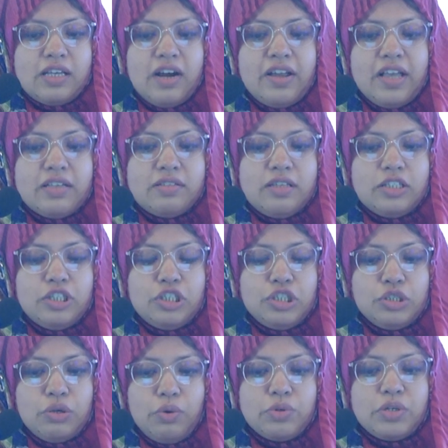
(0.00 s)
Her ECG
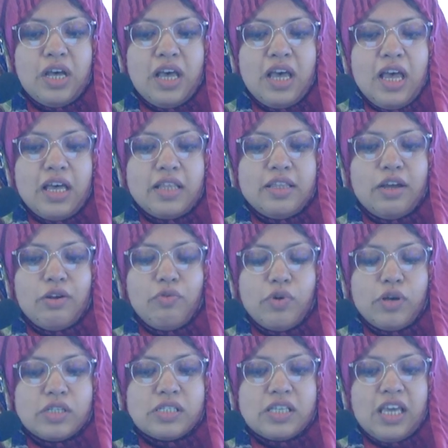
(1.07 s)
showed there
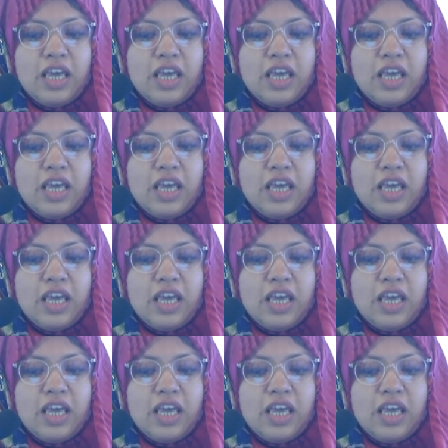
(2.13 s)
was